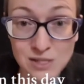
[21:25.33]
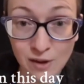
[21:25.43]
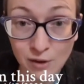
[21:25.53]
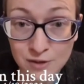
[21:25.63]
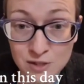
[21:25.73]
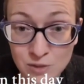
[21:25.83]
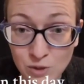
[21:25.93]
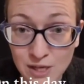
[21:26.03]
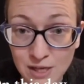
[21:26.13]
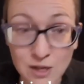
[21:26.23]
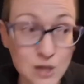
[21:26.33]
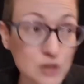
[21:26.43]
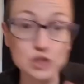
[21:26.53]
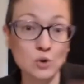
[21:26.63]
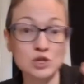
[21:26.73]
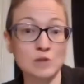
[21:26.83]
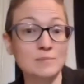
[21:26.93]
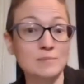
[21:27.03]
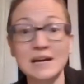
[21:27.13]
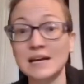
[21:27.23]
Social media is
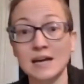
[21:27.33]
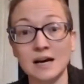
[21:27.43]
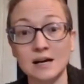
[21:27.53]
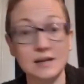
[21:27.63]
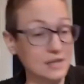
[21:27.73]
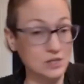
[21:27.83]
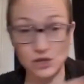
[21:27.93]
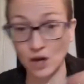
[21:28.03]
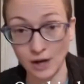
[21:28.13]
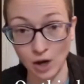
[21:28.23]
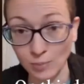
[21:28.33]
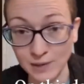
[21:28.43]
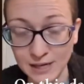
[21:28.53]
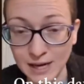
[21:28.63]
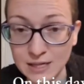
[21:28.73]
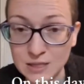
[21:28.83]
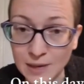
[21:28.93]
not helping and is making it worse.